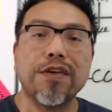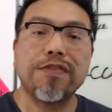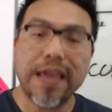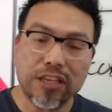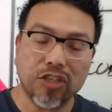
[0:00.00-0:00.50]

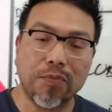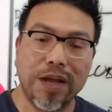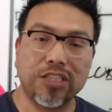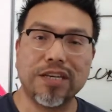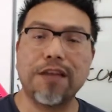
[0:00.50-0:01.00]
Thank you so
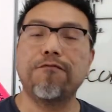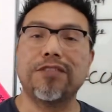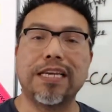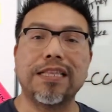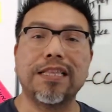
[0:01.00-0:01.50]
much again for
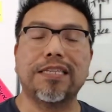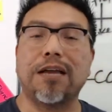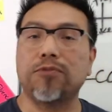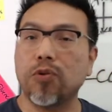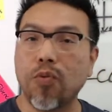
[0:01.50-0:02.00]
taking the time
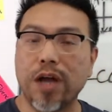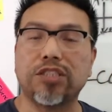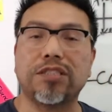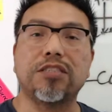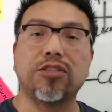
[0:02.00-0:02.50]
to
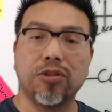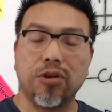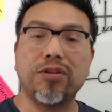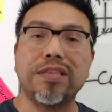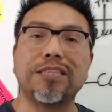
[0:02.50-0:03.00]
watch this, to
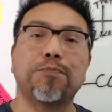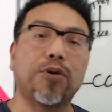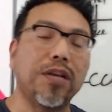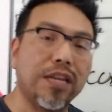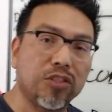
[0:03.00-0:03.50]
learn this,
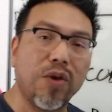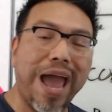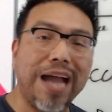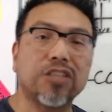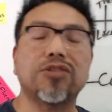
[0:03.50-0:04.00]
put it into
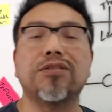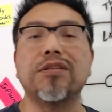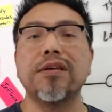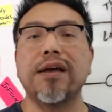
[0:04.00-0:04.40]
action.